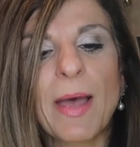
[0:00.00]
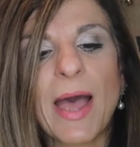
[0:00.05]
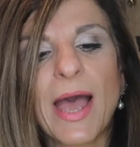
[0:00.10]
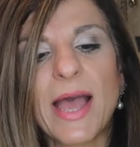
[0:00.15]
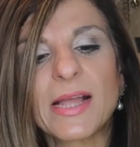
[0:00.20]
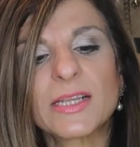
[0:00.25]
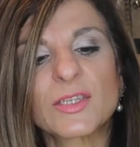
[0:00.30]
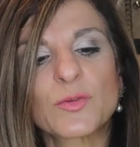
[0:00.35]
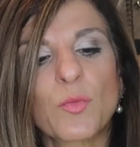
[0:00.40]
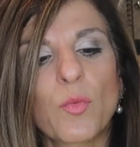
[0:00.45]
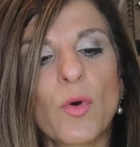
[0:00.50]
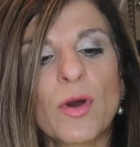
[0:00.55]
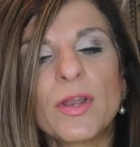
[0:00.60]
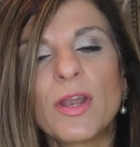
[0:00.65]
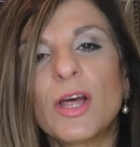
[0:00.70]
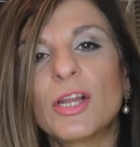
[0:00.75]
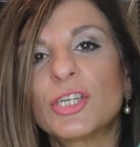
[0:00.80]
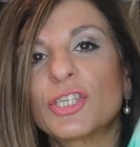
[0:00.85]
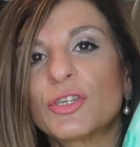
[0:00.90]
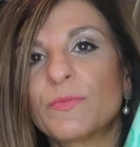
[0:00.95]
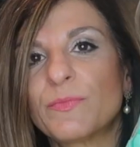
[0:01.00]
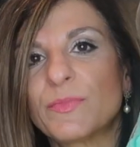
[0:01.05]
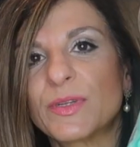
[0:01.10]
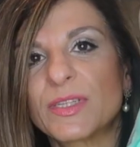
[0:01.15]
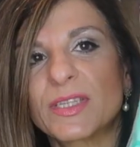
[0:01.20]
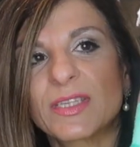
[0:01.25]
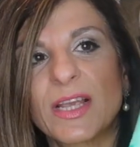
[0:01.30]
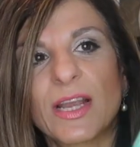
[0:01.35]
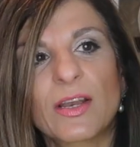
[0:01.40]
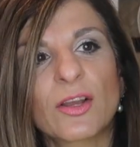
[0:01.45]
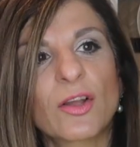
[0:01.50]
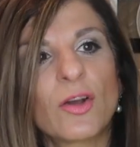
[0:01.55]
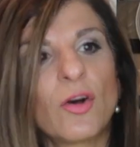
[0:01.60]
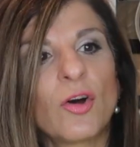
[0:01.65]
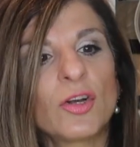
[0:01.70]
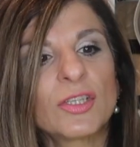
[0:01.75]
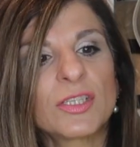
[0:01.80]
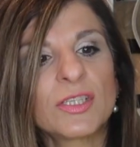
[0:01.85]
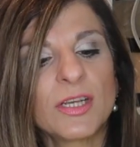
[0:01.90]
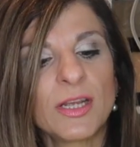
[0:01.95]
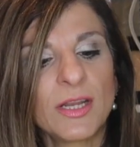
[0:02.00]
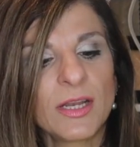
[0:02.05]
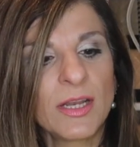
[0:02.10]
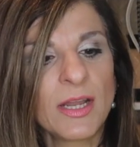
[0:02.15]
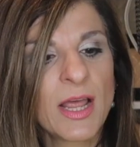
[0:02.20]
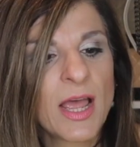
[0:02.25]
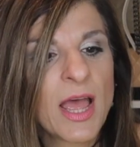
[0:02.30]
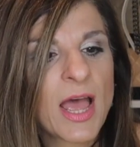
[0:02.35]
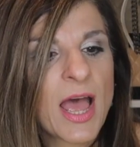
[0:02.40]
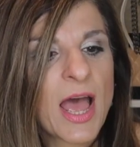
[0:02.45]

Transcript: pads, 100% cotton.